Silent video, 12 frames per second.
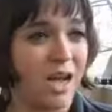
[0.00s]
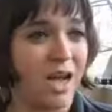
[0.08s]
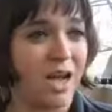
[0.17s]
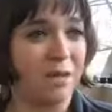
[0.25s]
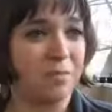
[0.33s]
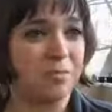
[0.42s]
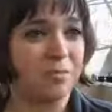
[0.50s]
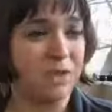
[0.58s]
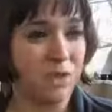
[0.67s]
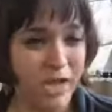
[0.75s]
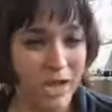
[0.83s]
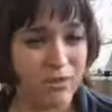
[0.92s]

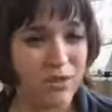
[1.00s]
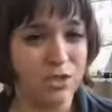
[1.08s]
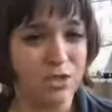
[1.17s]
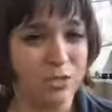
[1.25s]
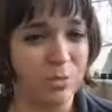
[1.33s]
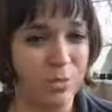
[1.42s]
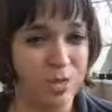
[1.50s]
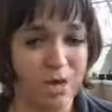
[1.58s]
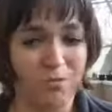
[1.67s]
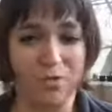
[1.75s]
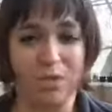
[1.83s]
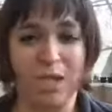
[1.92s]
But be
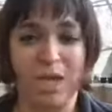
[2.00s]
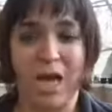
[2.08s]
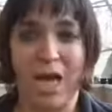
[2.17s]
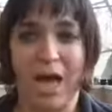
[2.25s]
careful.